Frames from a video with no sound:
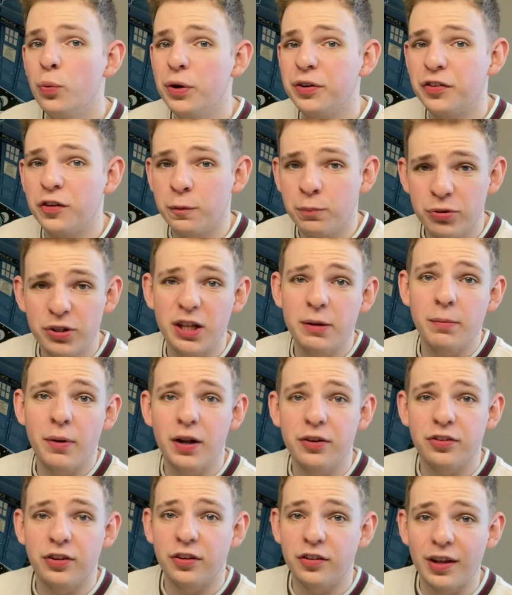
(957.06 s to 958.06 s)
is pretty
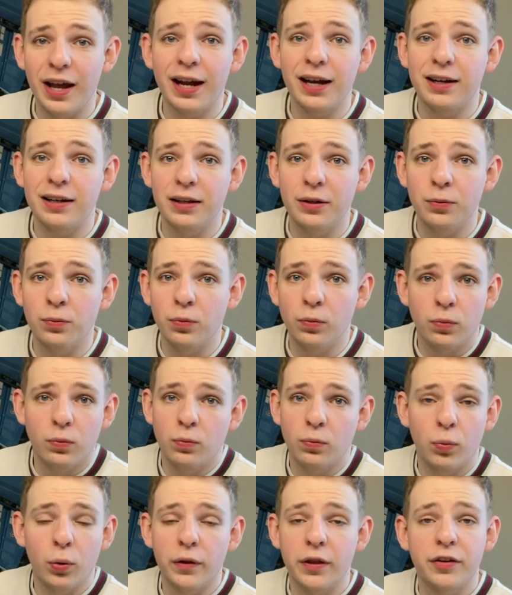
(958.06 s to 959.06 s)
much exactly
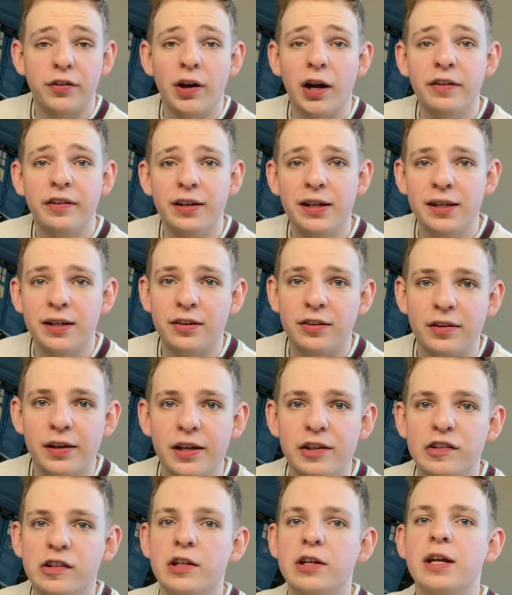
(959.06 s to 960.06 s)
what the title is.
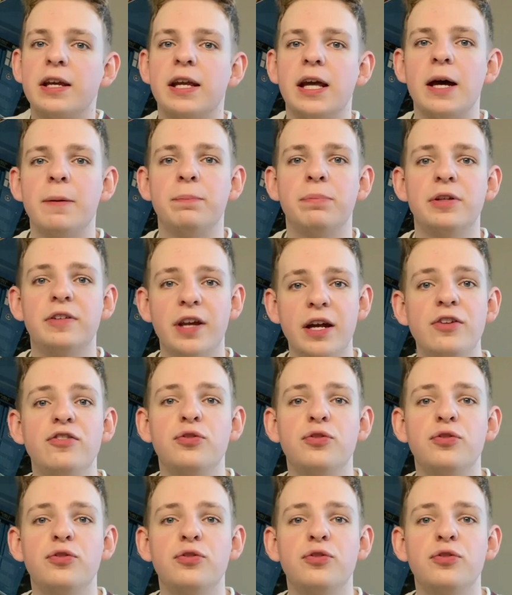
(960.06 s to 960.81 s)
It's looking at potential